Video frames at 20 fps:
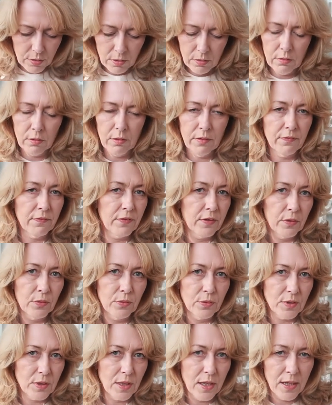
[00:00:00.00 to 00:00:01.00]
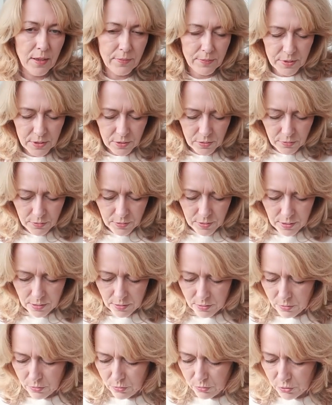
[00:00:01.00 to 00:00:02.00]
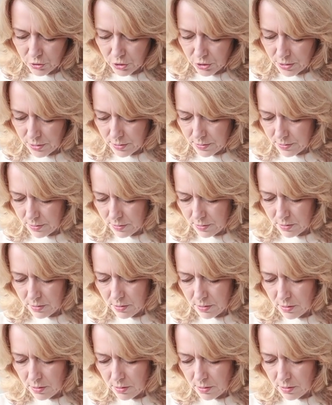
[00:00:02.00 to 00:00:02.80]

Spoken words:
Oh, it feels absolutely gorgeous.